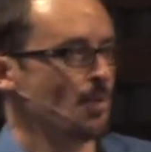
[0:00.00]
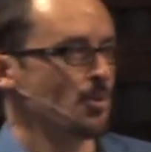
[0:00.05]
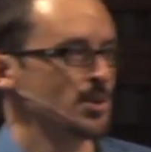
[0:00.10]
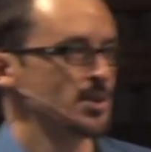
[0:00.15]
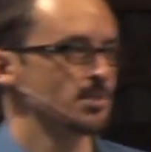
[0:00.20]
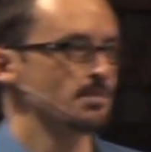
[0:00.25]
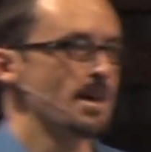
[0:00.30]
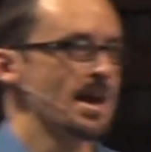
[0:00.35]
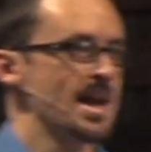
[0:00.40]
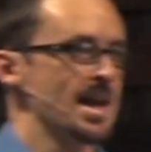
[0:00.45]
that
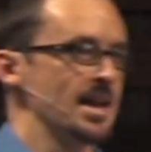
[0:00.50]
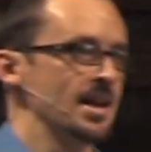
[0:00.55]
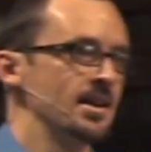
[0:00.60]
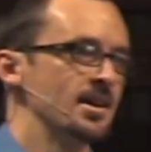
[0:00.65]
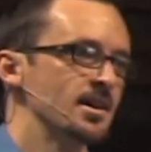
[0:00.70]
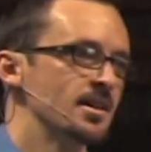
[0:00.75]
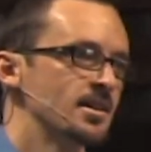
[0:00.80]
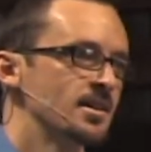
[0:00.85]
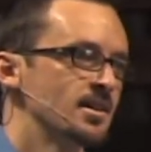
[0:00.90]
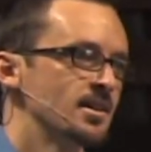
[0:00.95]
was
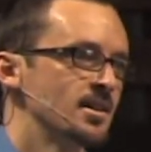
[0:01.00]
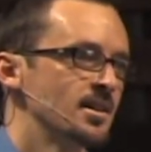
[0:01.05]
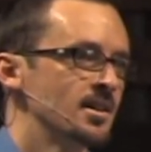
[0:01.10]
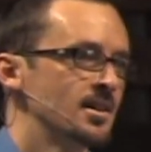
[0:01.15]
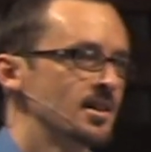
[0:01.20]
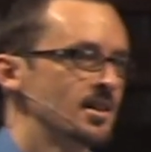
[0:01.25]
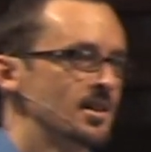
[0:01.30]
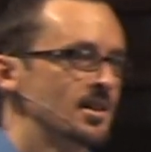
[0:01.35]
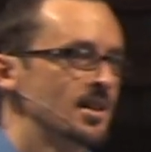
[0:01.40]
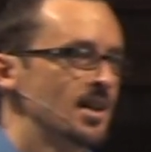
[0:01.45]
made.
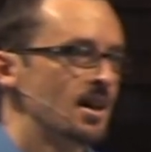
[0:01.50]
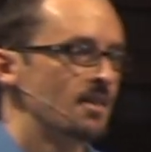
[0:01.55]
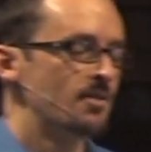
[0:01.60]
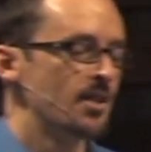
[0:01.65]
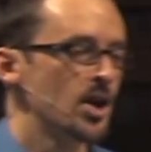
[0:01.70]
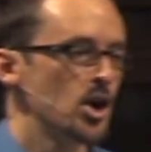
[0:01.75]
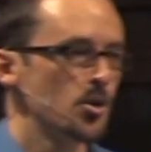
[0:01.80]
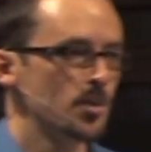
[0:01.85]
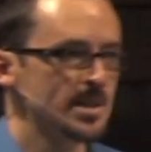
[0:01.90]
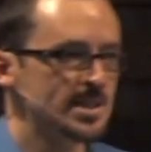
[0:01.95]
A
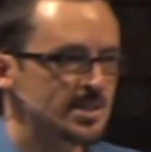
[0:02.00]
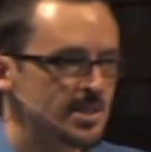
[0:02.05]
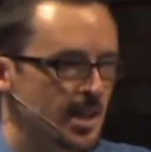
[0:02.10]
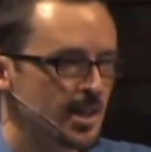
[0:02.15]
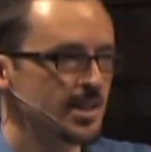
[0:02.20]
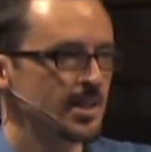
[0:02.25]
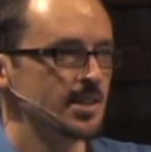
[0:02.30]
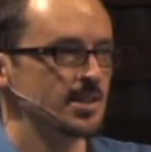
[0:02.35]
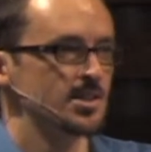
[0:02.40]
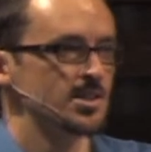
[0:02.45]
very
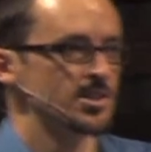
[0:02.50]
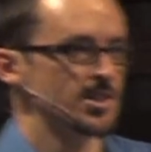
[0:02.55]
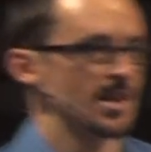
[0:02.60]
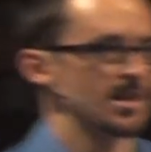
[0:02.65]
redundant